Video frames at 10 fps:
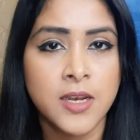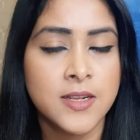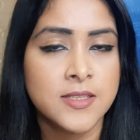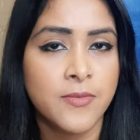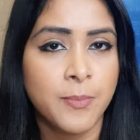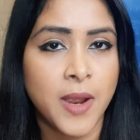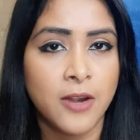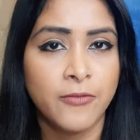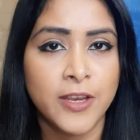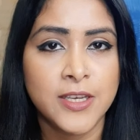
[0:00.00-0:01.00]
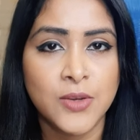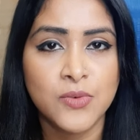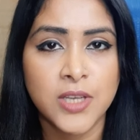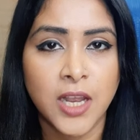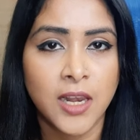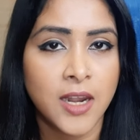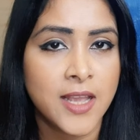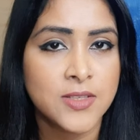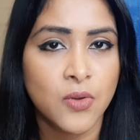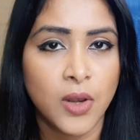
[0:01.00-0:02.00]
It's a perfect nude color,
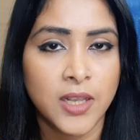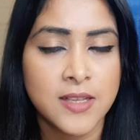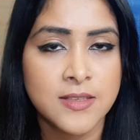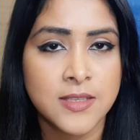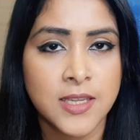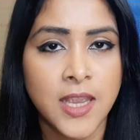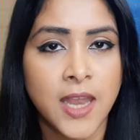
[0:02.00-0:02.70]
as you all can see,